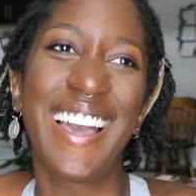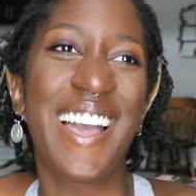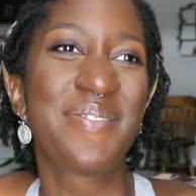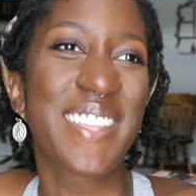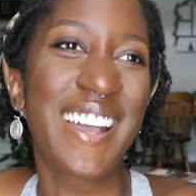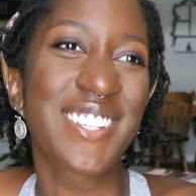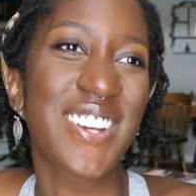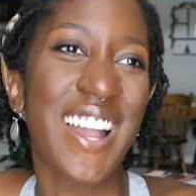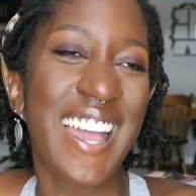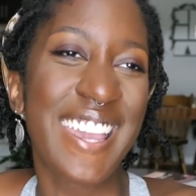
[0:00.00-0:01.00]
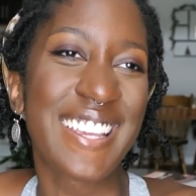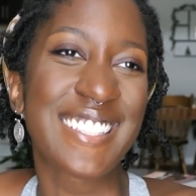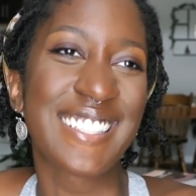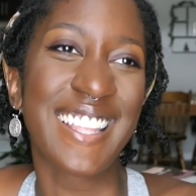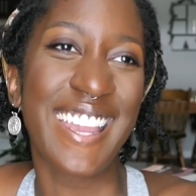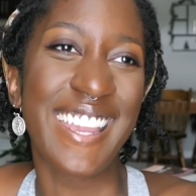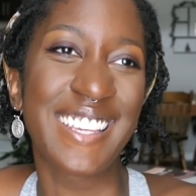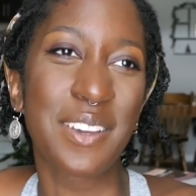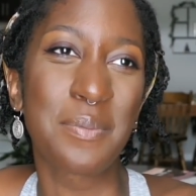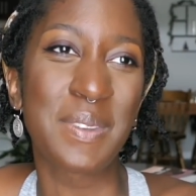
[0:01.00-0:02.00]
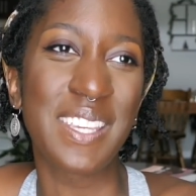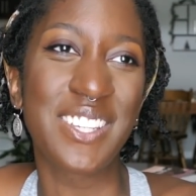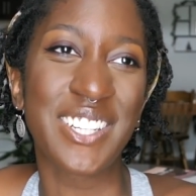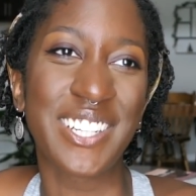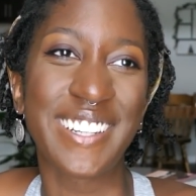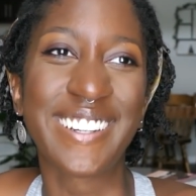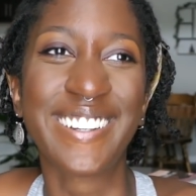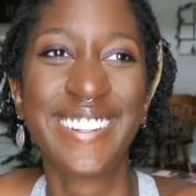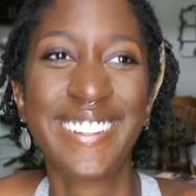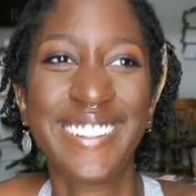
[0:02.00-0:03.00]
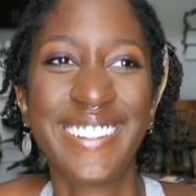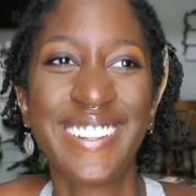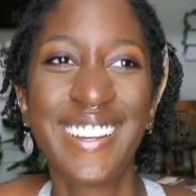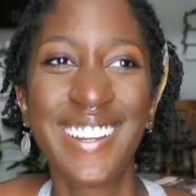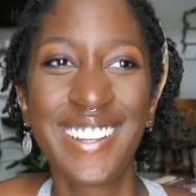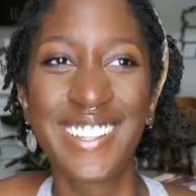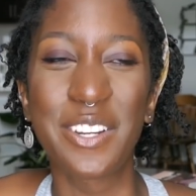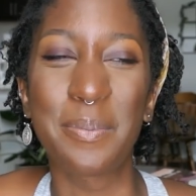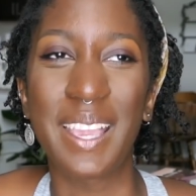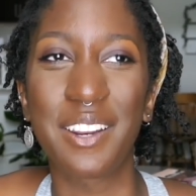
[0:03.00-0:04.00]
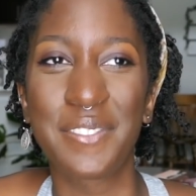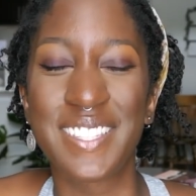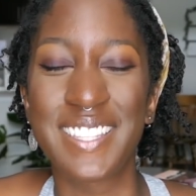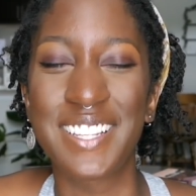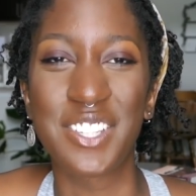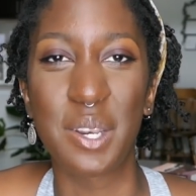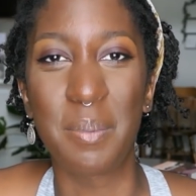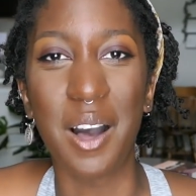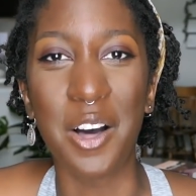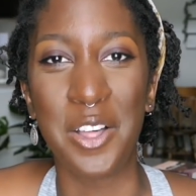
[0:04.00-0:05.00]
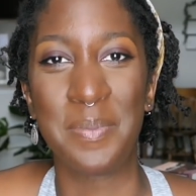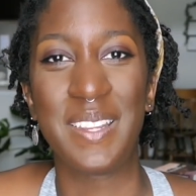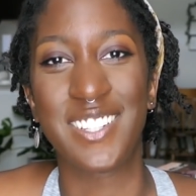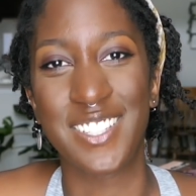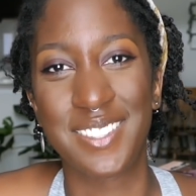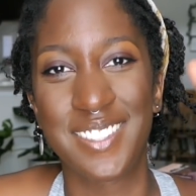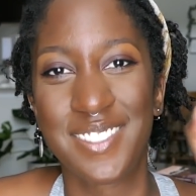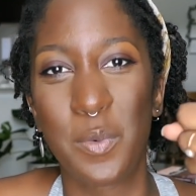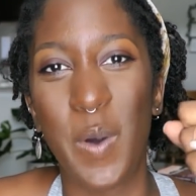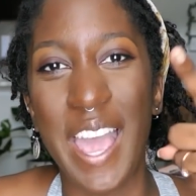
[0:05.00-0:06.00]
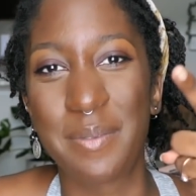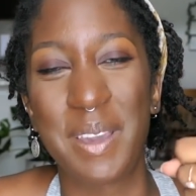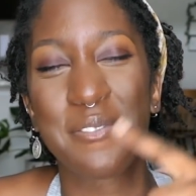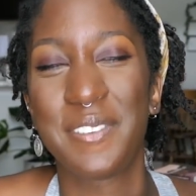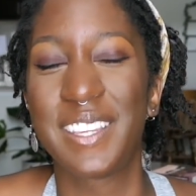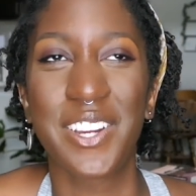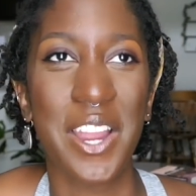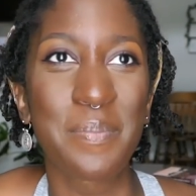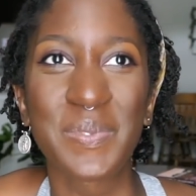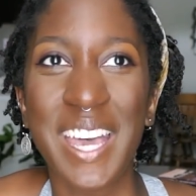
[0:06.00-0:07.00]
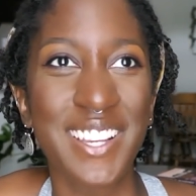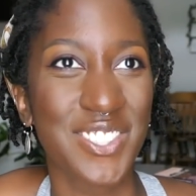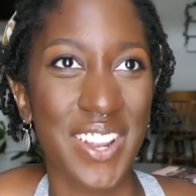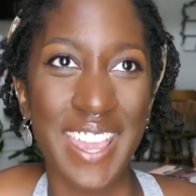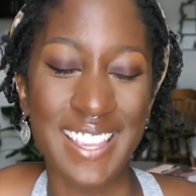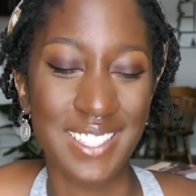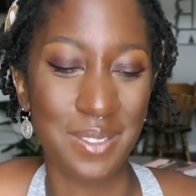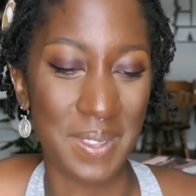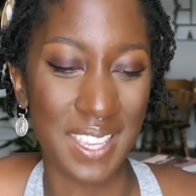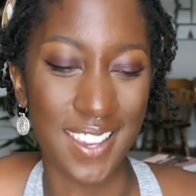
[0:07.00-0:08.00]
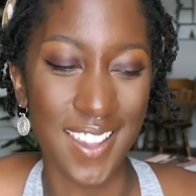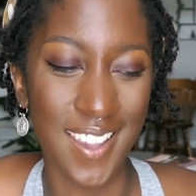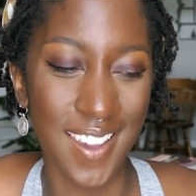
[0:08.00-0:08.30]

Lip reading: I'm not trying to be your manifestation mom and just wag my finger. I'm not trying to be.